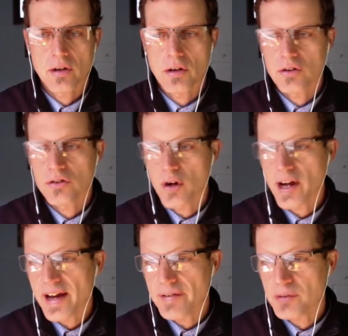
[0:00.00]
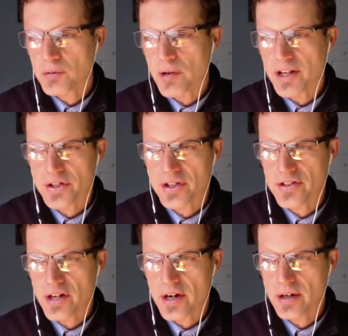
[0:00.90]
So I have some questions
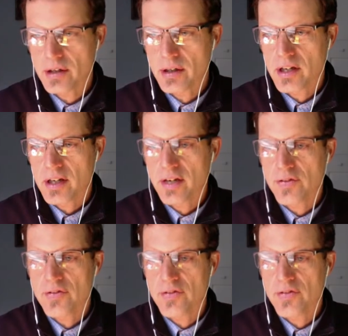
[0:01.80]
here. If you've